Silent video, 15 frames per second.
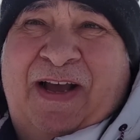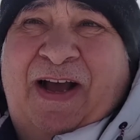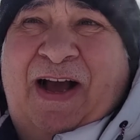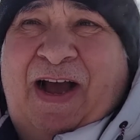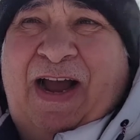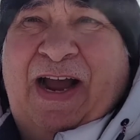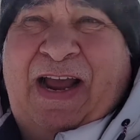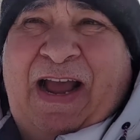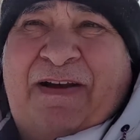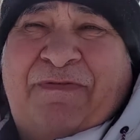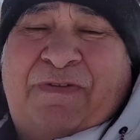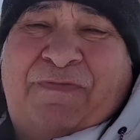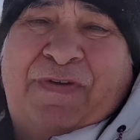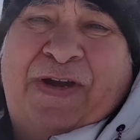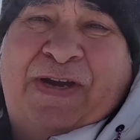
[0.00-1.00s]
I have
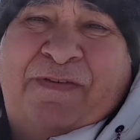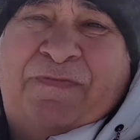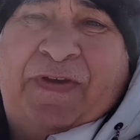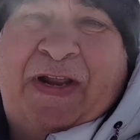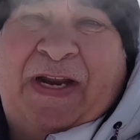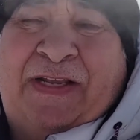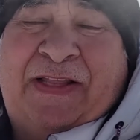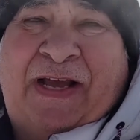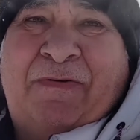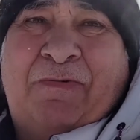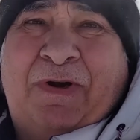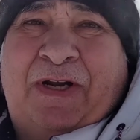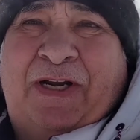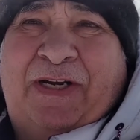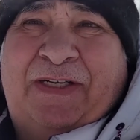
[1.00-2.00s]
a funny feeling that
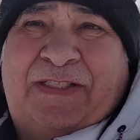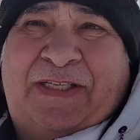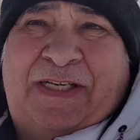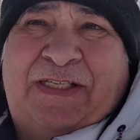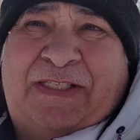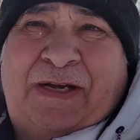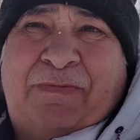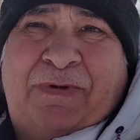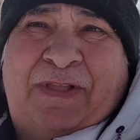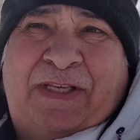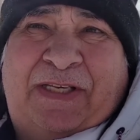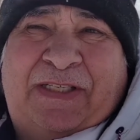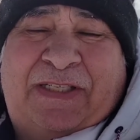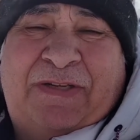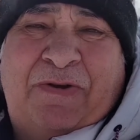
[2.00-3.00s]
we're going to see some of
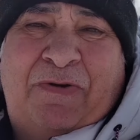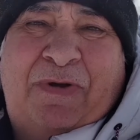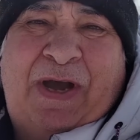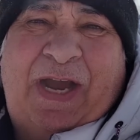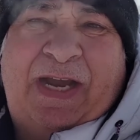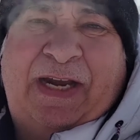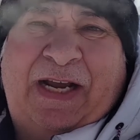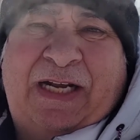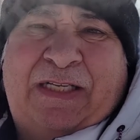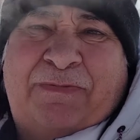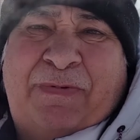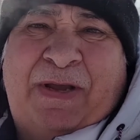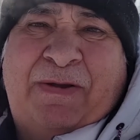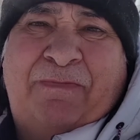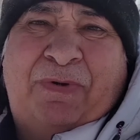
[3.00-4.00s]
these snow highlights
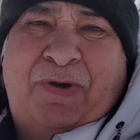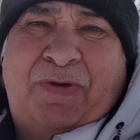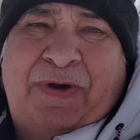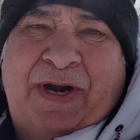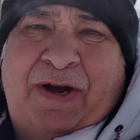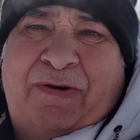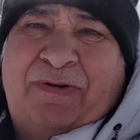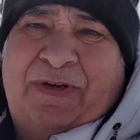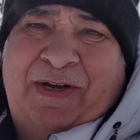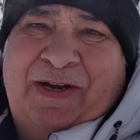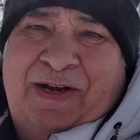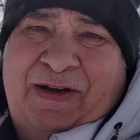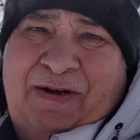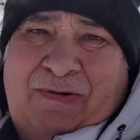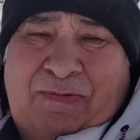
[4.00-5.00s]
being blown out,
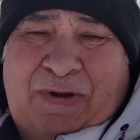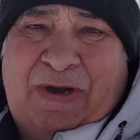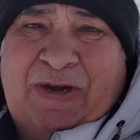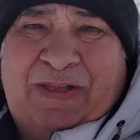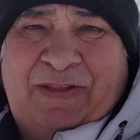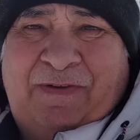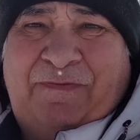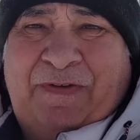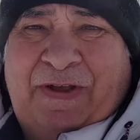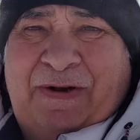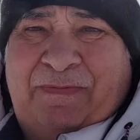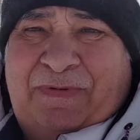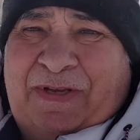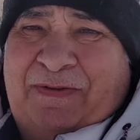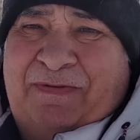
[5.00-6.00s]
where in the
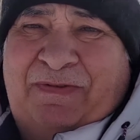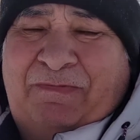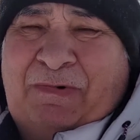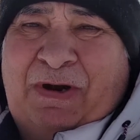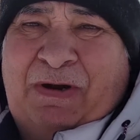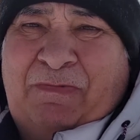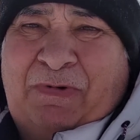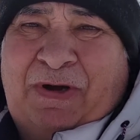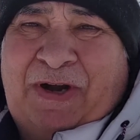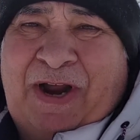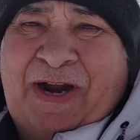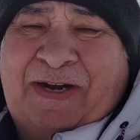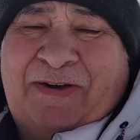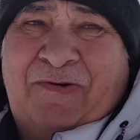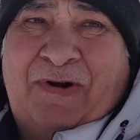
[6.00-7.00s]
film we're
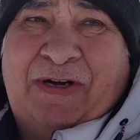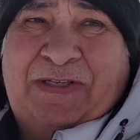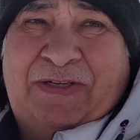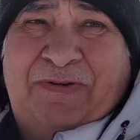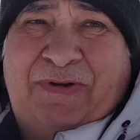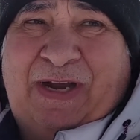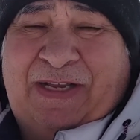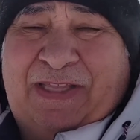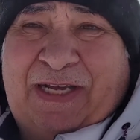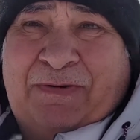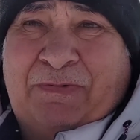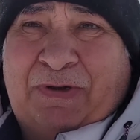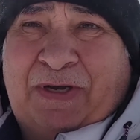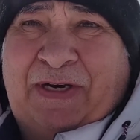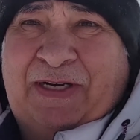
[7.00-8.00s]
not going to. I think
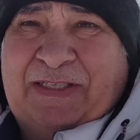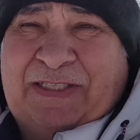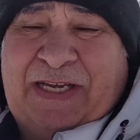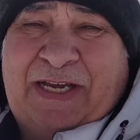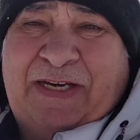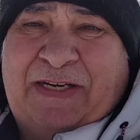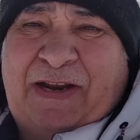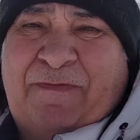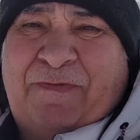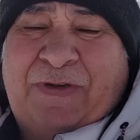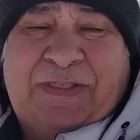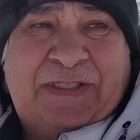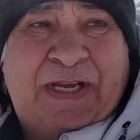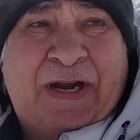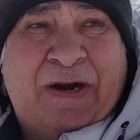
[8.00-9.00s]
we're going to see a
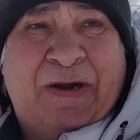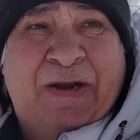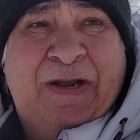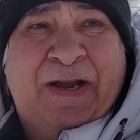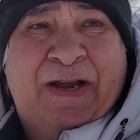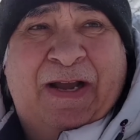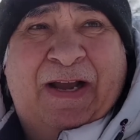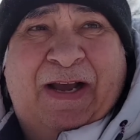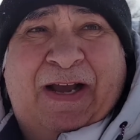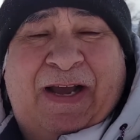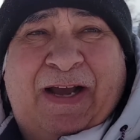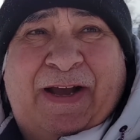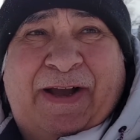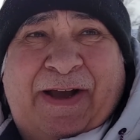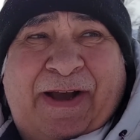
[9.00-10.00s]
difference there.
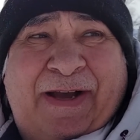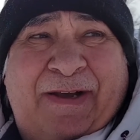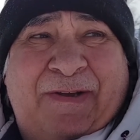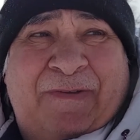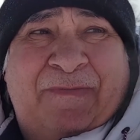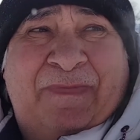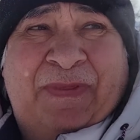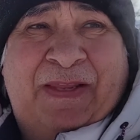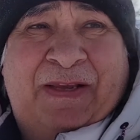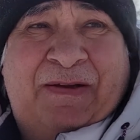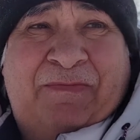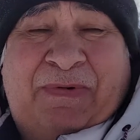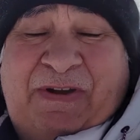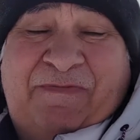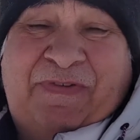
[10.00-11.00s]

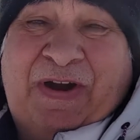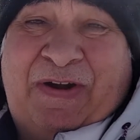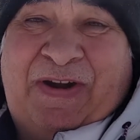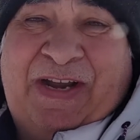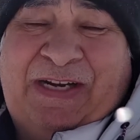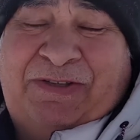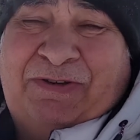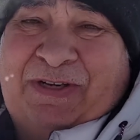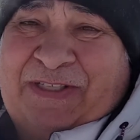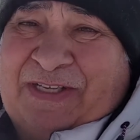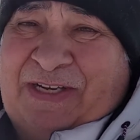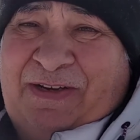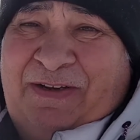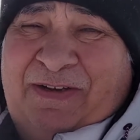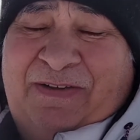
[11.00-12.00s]
But very
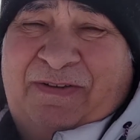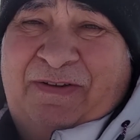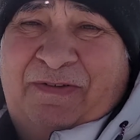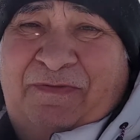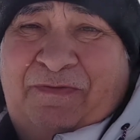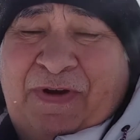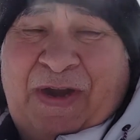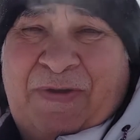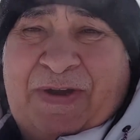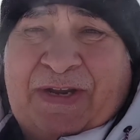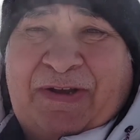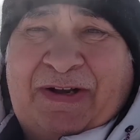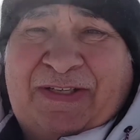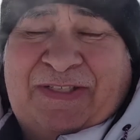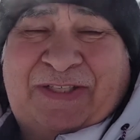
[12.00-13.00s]
interesting. Very
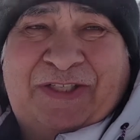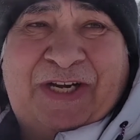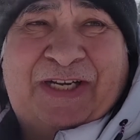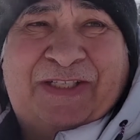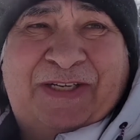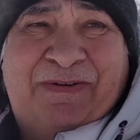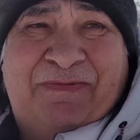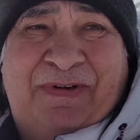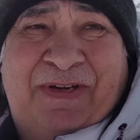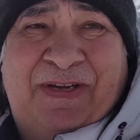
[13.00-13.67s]
good suggestion.